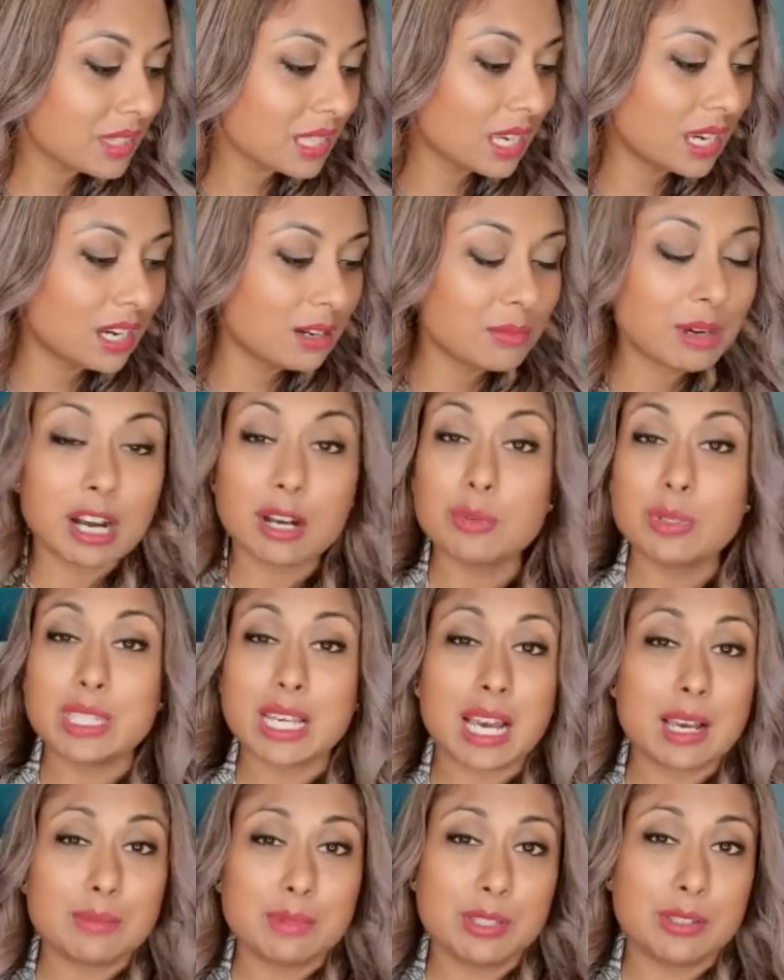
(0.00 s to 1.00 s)
I was
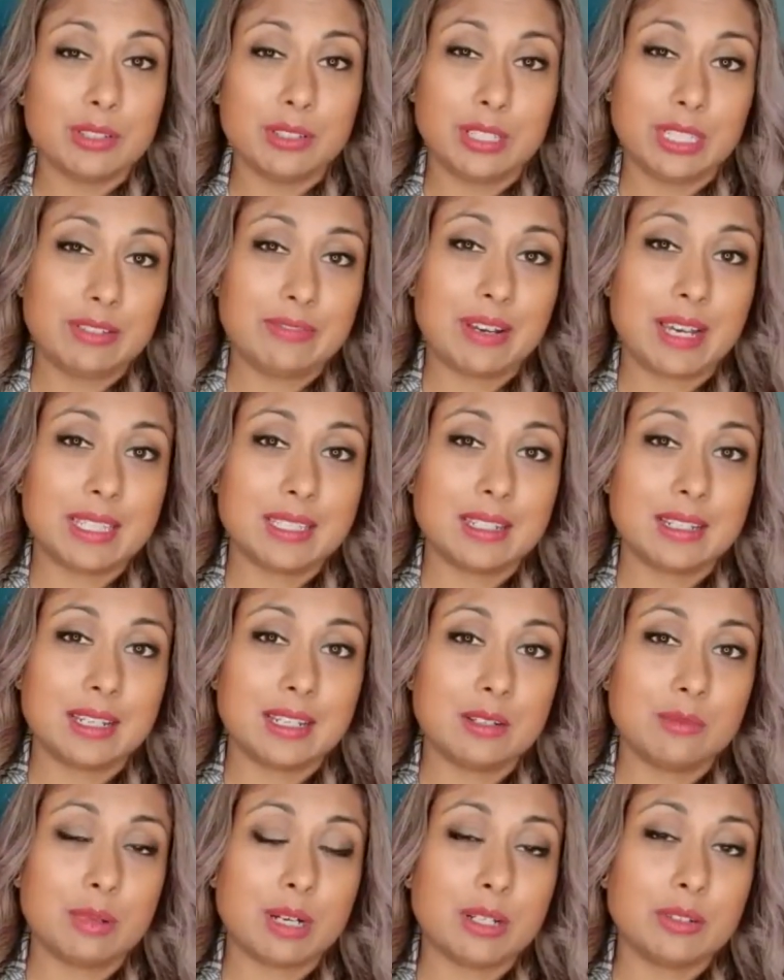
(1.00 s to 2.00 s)
absolutely
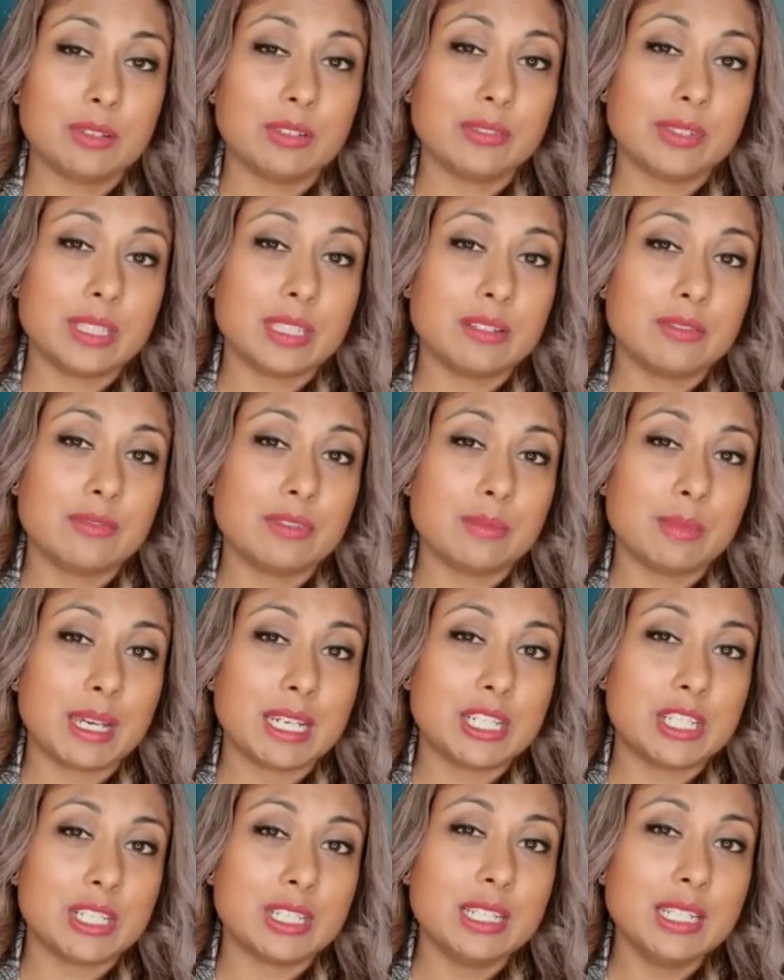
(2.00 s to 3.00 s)
fascinated by all of this
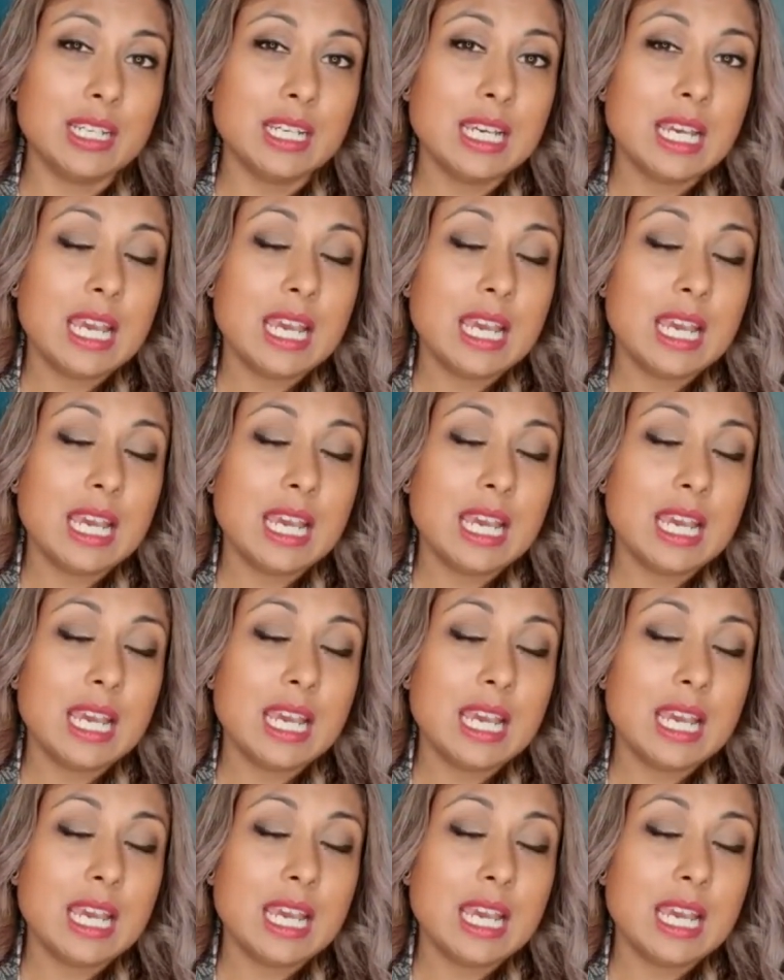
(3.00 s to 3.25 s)
information.